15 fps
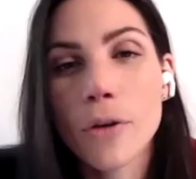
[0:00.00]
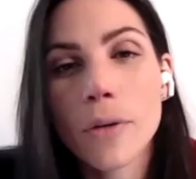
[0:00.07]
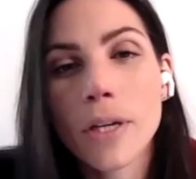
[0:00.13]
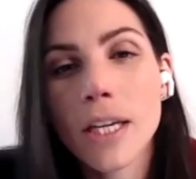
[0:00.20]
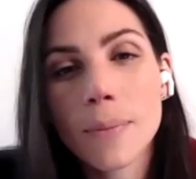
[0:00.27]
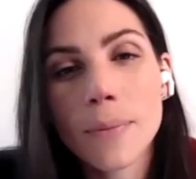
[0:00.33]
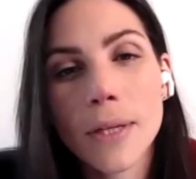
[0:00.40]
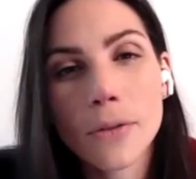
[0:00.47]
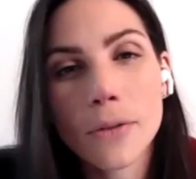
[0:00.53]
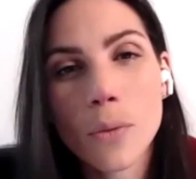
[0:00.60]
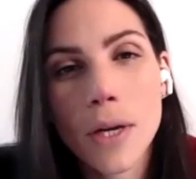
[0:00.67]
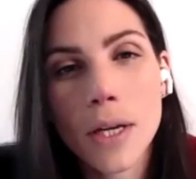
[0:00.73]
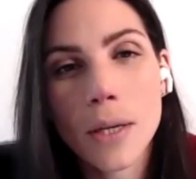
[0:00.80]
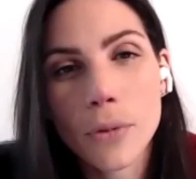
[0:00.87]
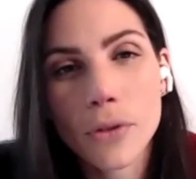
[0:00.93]
you keep the
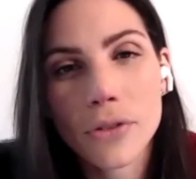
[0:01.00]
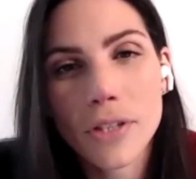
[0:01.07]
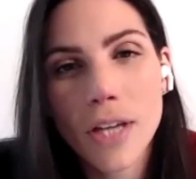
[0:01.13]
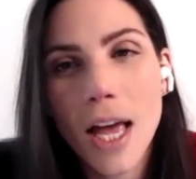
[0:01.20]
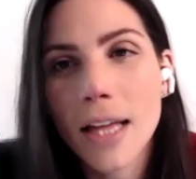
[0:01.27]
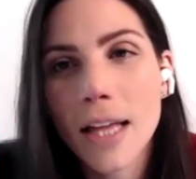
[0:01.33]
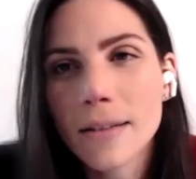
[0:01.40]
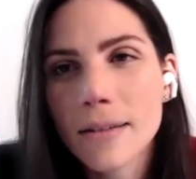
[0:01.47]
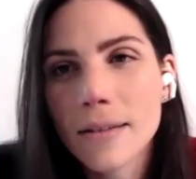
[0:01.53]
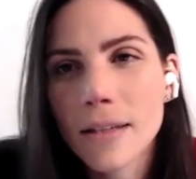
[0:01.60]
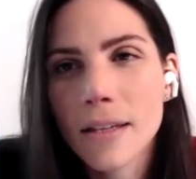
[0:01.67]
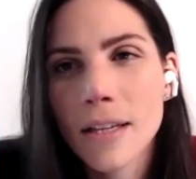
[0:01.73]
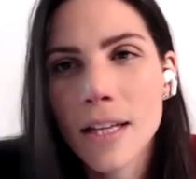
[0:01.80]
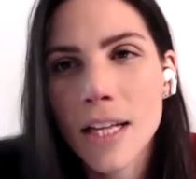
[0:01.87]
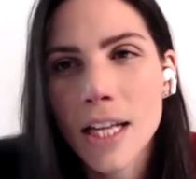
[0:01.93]
20%,
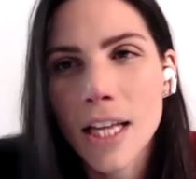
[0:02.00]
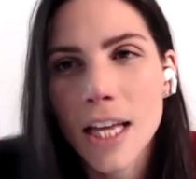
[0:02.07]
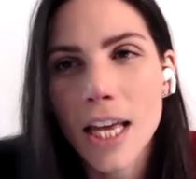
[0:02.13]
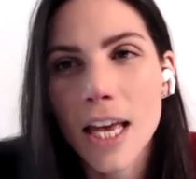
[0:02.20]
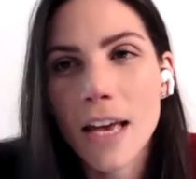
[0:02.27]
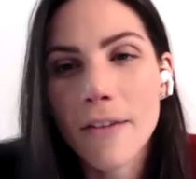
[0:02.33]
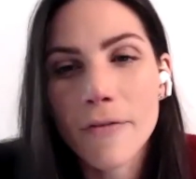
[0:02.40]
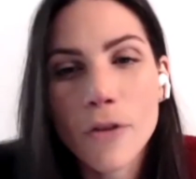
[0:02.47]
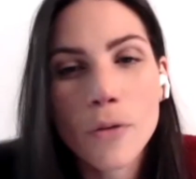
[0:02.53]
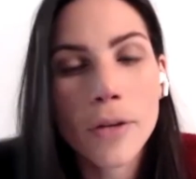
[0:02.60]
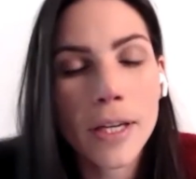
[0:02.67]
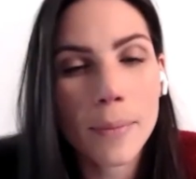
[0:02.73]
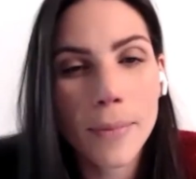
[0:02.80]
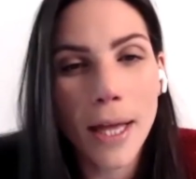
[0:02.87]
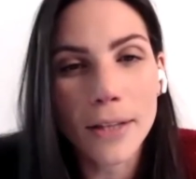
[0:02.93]
if you
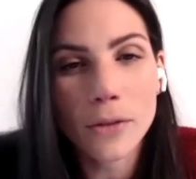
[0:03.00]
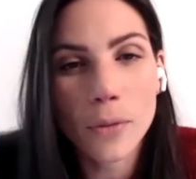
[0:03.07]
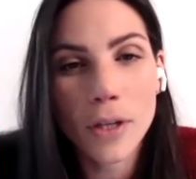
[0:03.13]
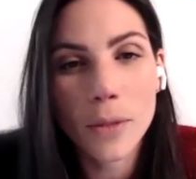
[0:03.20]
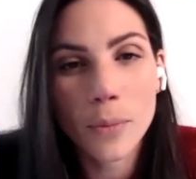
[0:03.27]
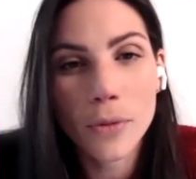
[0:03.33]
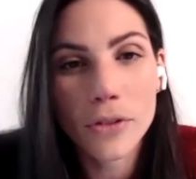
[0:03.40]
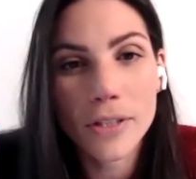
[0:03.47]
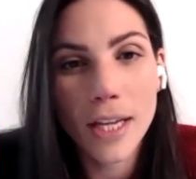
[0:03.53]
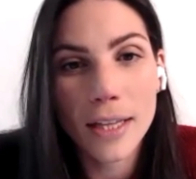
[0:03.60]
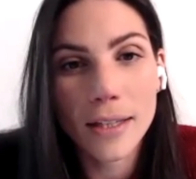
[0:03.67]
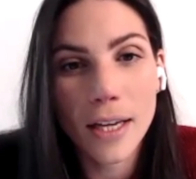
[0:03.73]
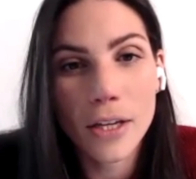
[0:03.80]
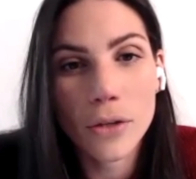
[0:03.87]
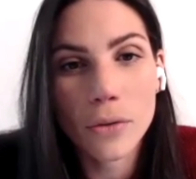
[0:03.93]
keep that
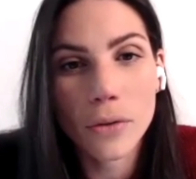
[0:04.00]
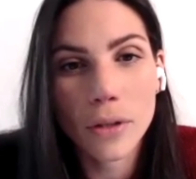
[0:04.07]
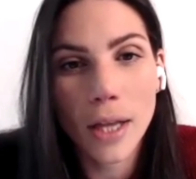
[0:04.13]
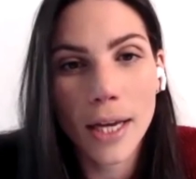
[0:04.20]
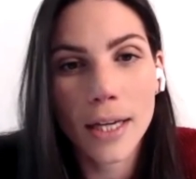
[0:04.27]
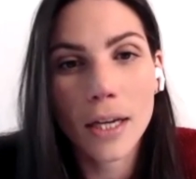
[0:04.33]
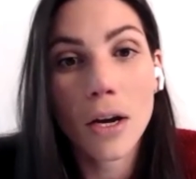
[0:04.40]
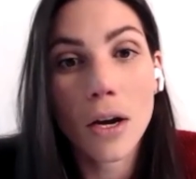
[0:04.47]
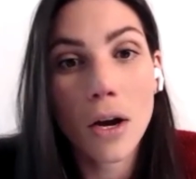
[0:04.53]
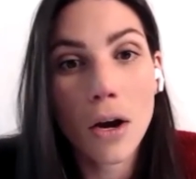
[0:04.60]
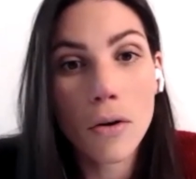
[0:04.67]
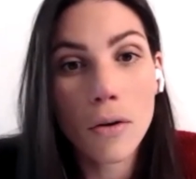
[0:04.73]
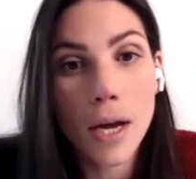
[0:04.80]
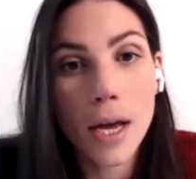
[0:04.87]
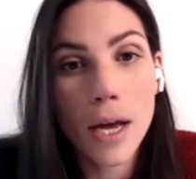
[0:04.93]
20% that you're like,
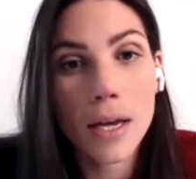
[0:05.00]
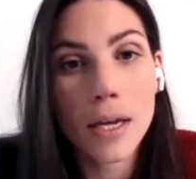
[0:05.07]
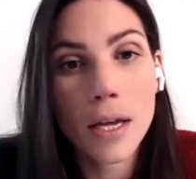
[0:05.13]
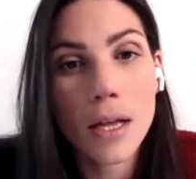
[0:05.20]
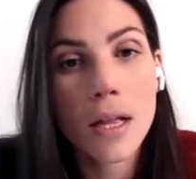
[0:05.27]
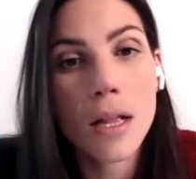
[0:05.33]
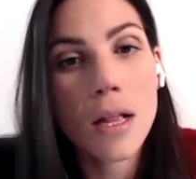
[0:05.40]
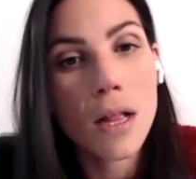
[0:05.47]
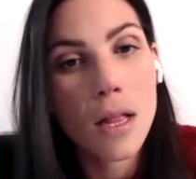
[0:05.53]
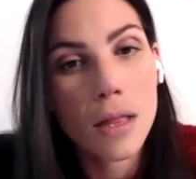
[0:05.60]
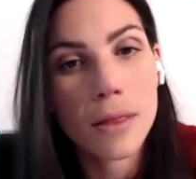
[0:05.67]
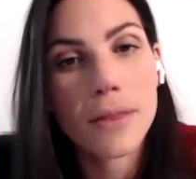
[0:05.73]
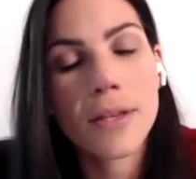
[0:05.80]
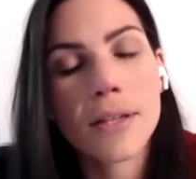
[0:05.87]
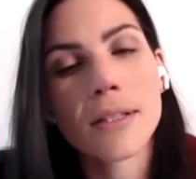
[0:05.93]
okay,
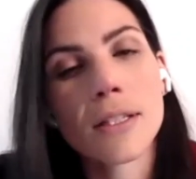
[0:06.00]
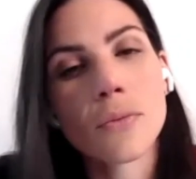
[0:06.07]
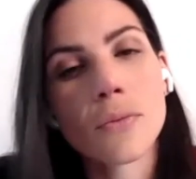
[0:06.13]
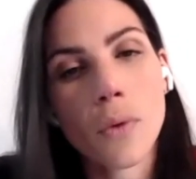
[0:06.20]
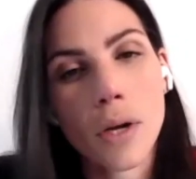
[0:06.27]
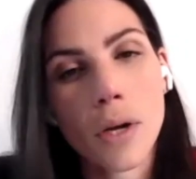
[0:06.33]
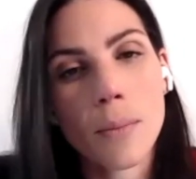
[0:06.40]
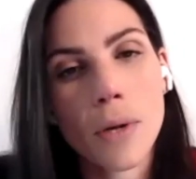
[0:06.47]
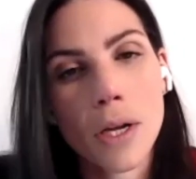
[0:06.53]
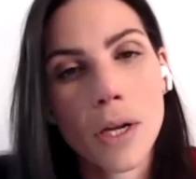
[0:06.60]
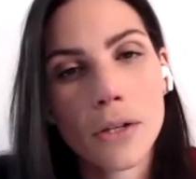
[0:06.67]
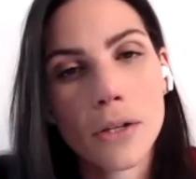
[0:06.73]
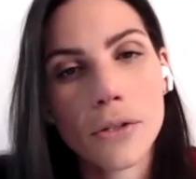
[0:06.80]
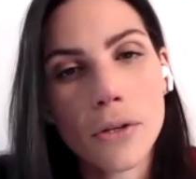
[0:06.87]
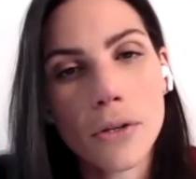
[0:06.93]
this is what I'm
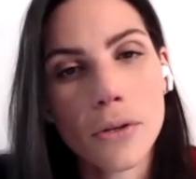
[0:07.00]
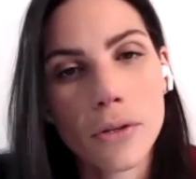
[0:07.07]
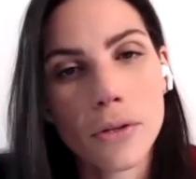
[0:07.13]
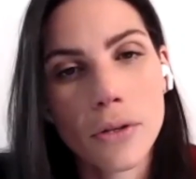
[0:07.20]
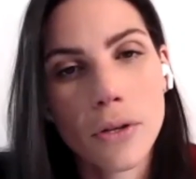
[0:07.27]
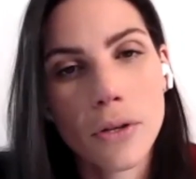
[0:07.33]
going to do,